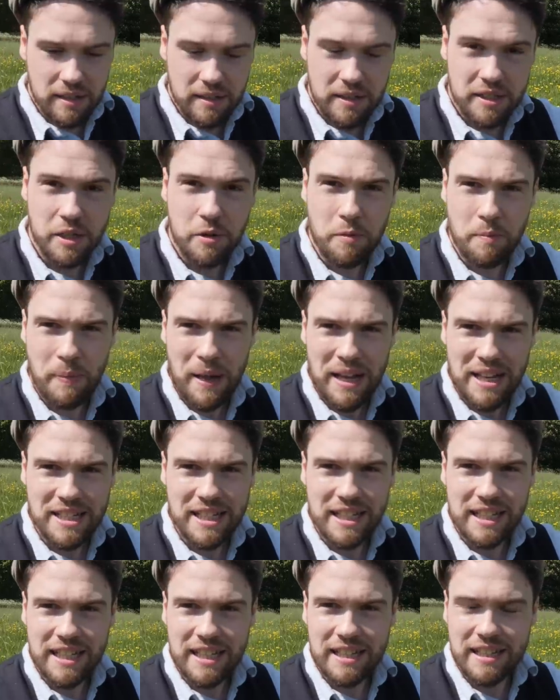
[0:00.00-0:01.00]
So
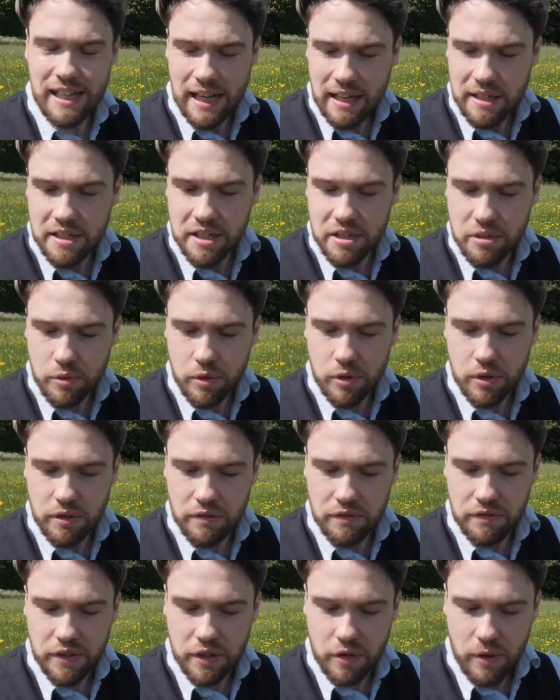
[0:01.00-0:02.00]
basically, the answer to all
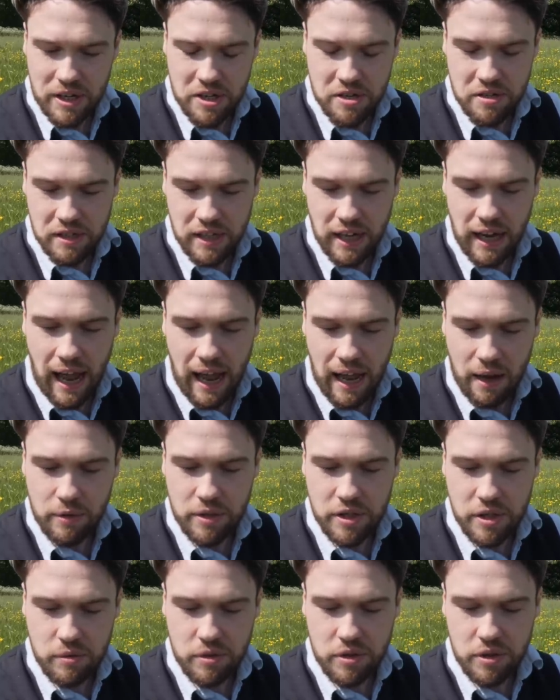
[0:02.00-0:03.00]
of the questions, like, how
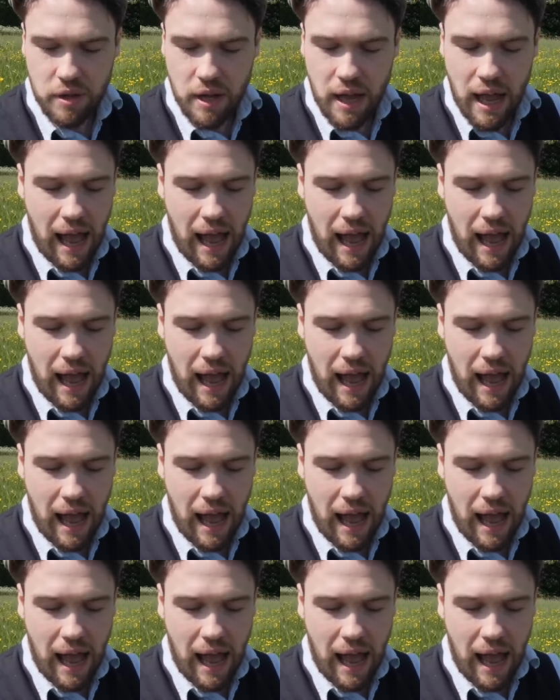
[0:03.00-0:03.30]
did